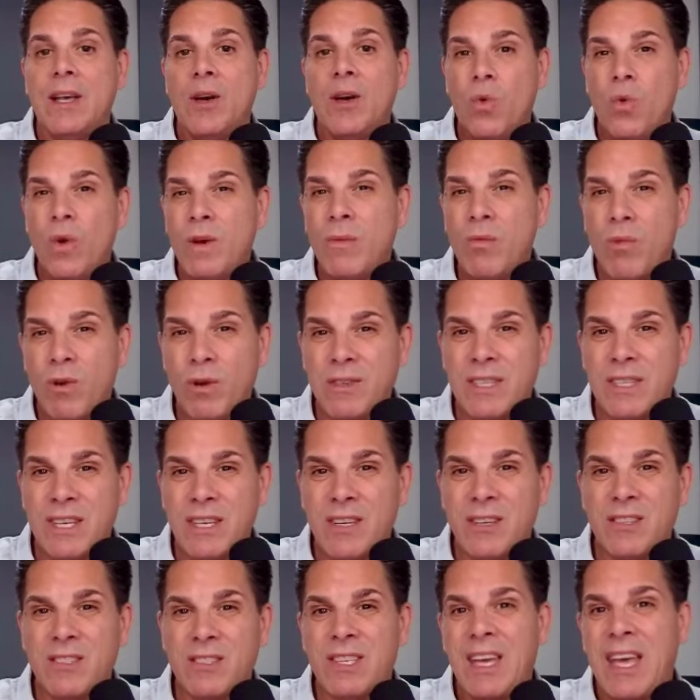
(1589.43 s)
win more
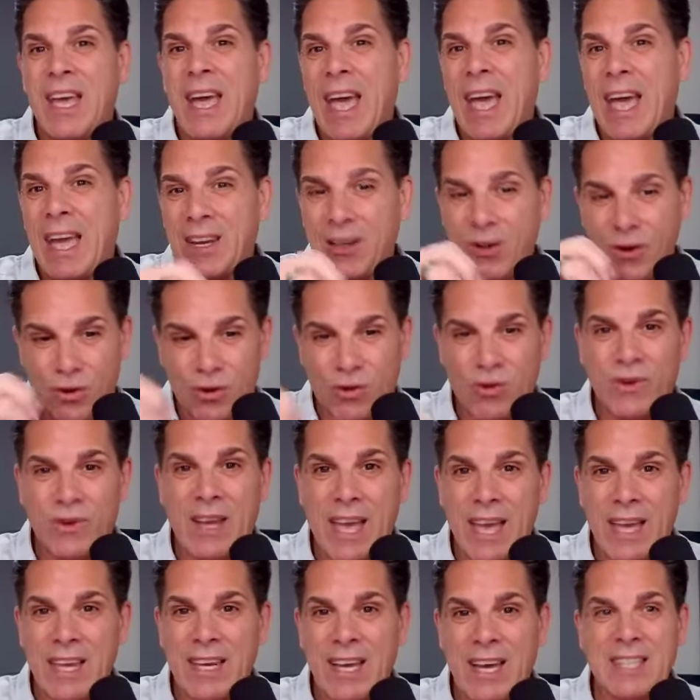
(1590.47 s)
deals and
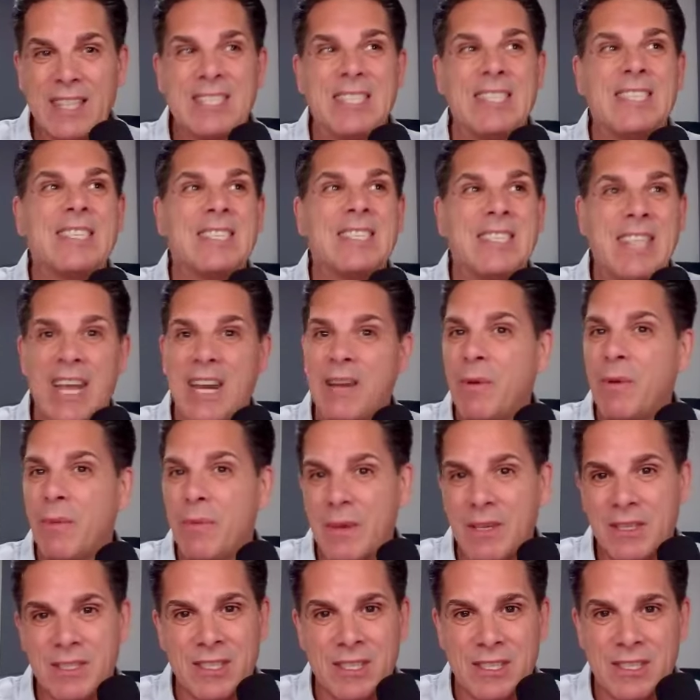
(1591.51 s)
create a sustainable
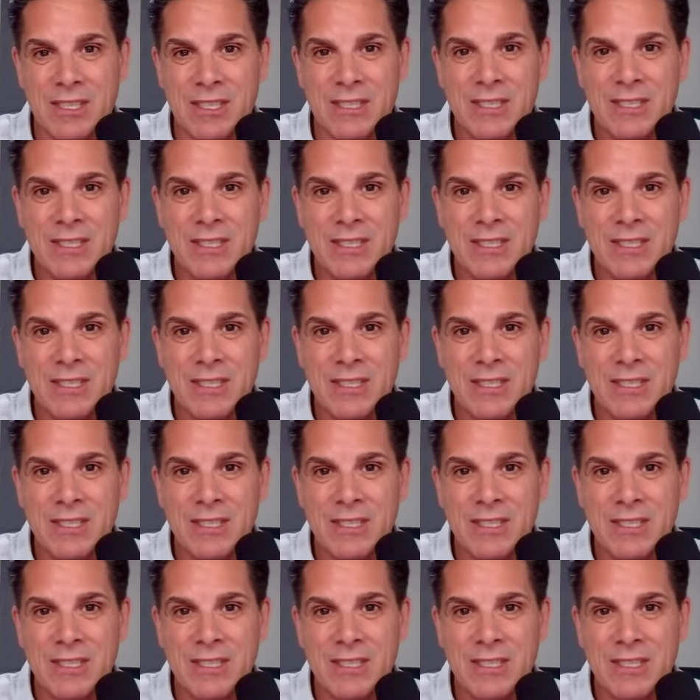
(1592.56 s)
business.